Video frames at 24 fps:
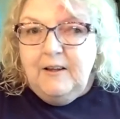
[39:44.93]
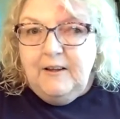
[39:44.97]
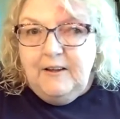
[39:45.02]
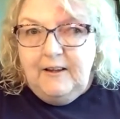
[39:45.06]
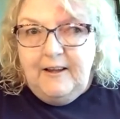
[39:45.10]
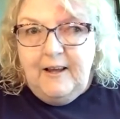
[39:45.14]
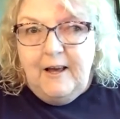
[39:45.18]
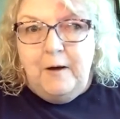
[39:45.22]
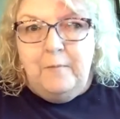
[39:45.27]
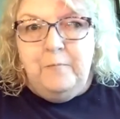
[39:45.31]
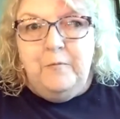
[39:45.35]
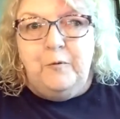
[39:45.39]

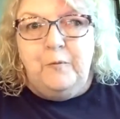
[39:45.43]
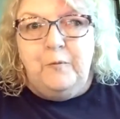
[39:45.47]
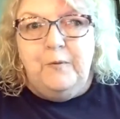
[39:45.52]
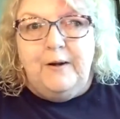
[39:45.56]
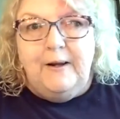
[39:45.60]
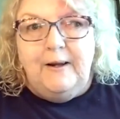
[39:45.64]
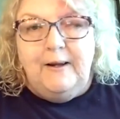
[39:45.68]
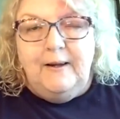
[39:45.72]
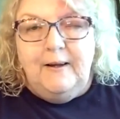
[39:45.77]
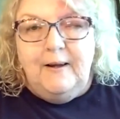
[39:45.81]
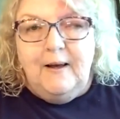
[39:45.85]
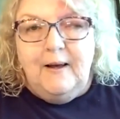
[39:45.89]
Yeah,
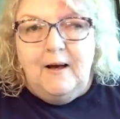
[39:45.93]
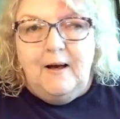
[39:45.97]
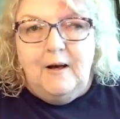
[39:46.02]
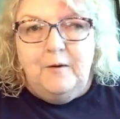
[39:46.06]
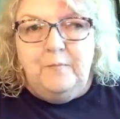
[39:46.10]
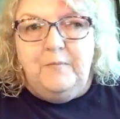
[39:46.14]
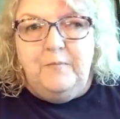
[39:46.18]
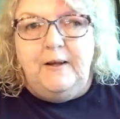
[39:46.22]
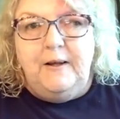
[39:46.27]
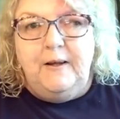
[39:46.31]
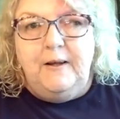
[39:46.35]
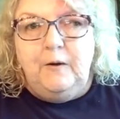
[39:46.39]
Marie.
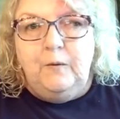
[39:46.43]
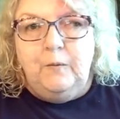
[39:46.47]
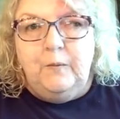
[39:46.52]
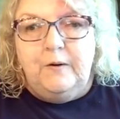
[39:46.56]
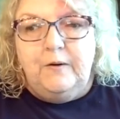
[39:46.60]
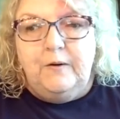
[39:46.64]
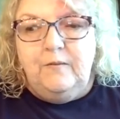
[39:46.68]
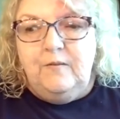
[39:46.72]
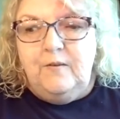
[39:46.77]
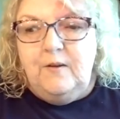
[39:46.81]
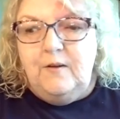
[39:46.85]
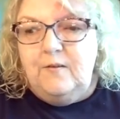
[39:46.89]

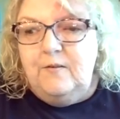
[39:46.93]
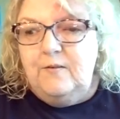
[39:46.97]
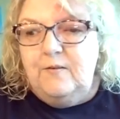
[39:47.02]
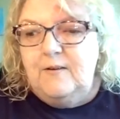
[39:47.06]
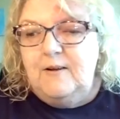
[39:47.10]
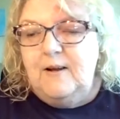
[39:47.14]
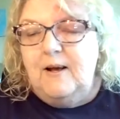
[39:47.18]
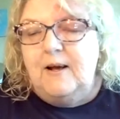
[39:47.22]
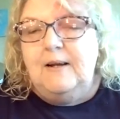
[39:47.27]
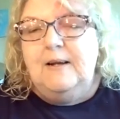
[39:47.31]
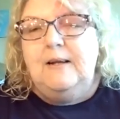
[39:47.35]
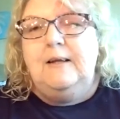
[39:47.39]
T-Quilt has
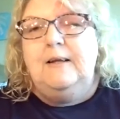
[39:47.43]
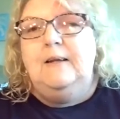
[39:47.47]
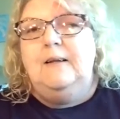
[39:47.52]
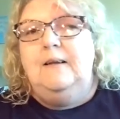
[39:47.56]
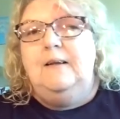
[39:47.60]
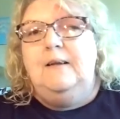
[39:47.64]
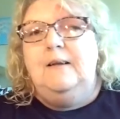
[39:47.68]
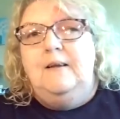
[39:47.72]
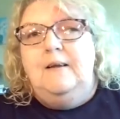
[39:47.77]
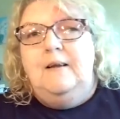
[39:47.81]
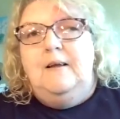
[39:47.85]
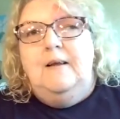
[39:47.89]
done it.
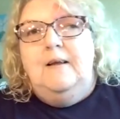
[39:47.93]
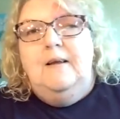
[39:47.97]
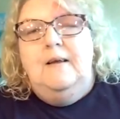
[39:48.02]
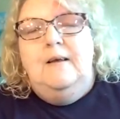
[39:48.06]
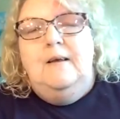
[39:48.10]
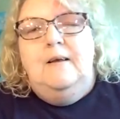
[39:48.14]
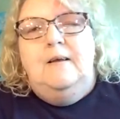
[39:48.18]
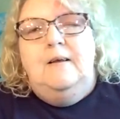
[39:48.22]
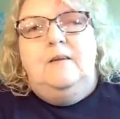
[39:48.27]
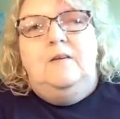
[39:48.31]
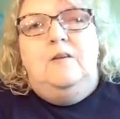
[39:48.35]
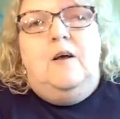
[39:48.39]

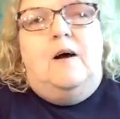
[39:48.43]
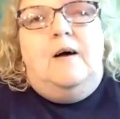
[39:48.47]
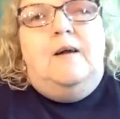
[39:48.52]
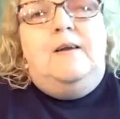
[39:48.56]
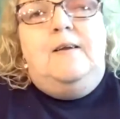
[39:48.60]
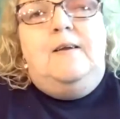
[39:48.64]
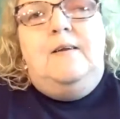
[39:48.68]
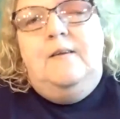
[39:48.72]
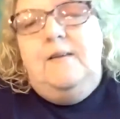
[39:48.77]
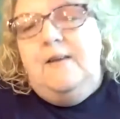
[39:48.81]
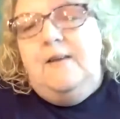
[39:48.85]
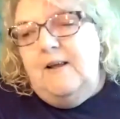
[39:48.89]

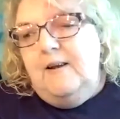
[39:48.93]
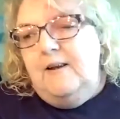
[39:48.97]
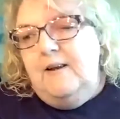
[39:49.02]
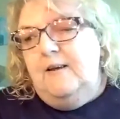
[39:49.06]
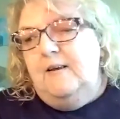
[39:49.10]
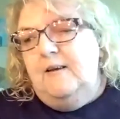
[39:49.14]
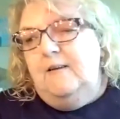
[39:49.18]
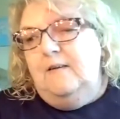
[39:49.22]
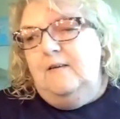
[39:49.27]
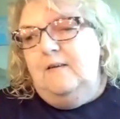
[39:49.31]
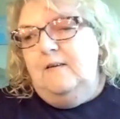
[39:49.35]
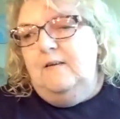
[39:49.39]
Donna did
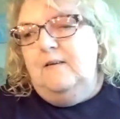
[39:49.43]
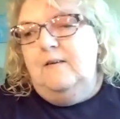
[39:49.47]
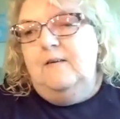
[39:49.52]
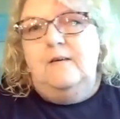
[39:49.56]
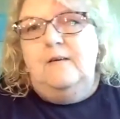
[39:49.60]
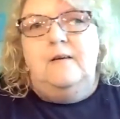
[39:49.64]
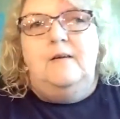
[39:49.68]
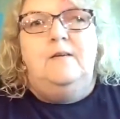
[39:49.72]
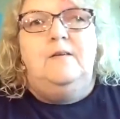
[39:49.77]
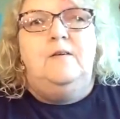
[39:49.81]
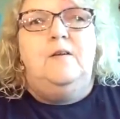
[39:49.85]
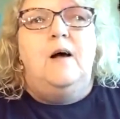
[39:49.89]

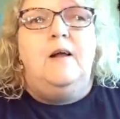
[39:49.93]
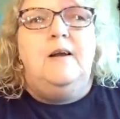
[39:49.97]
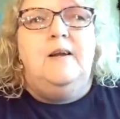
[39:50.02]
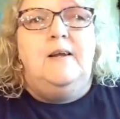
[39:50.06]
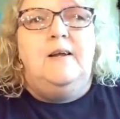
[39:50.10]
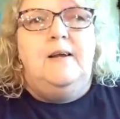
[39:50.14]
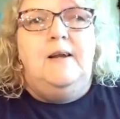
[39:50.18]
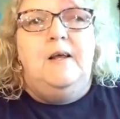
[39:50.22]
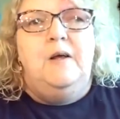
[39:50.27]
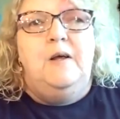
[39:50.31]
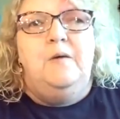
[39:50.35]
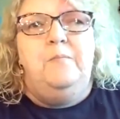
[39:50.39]
it. Donna
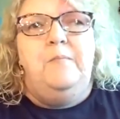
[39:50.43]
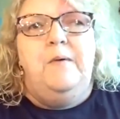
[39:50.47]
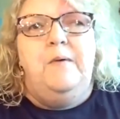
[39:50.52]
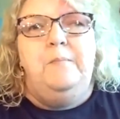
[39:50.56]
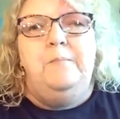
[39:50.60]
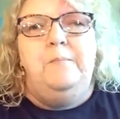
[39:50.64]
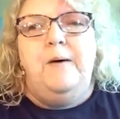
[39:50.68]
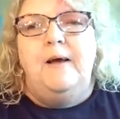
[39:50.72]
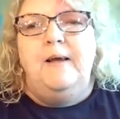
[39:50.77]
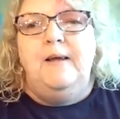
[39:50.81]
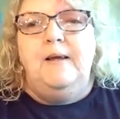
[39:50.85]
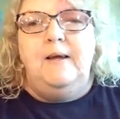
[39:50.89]
at Handmade
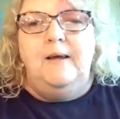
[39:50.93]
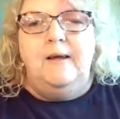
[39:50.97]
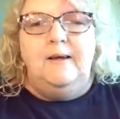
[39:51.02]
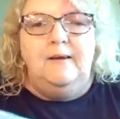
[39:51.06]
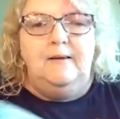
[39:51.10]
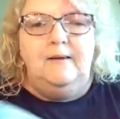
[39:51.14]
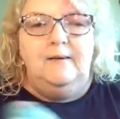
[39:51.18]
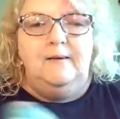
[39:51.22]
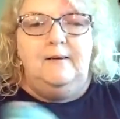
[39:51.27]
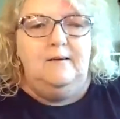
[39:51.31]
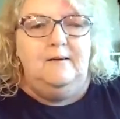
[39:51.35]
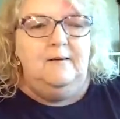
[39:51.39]
by
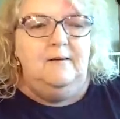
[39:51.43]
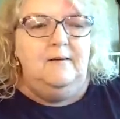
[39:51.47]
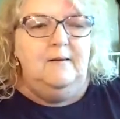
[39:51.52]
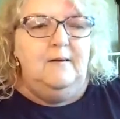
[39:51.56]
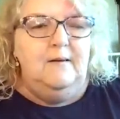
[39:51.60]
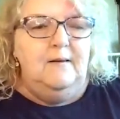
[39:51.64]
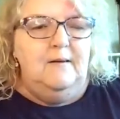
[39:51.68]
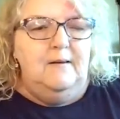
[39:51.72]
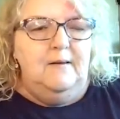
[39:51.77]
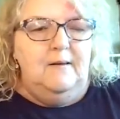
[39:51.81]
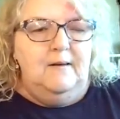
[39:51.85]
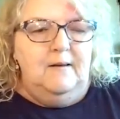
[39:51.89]
Ying.
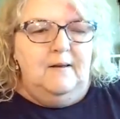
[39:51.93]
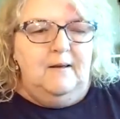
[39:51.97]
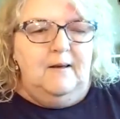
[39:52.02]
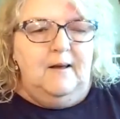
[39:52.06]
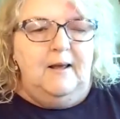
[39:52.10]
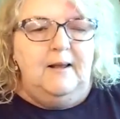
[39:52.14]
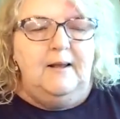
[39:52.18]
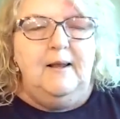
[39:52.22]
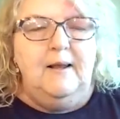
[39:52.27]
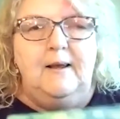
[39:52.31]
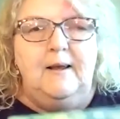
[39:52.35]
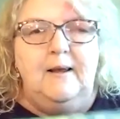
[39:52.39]

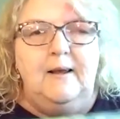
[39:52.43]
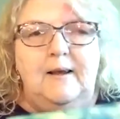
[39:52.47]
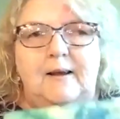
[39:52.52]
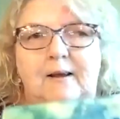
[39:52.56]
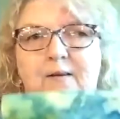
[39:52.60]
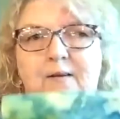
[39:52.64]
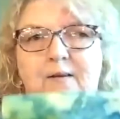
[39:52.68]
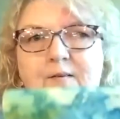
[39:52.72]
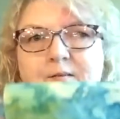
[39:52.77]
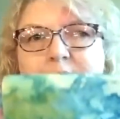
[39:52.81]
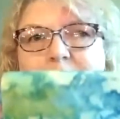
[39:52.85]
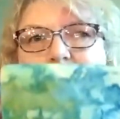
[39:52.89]
And like I
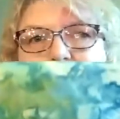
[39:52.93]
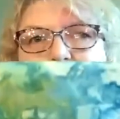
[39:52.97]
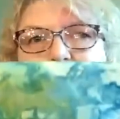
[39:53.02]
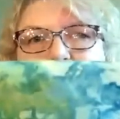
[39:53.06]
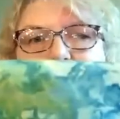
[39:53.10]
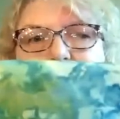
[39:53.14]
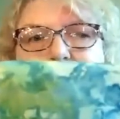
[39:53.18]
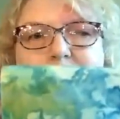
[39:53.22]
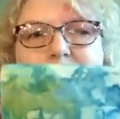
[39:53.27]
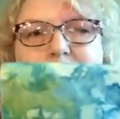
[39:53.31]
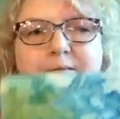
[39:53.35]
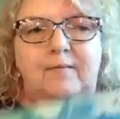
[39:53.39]

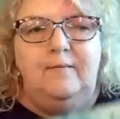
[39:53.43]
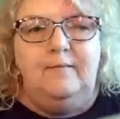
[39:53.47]
said,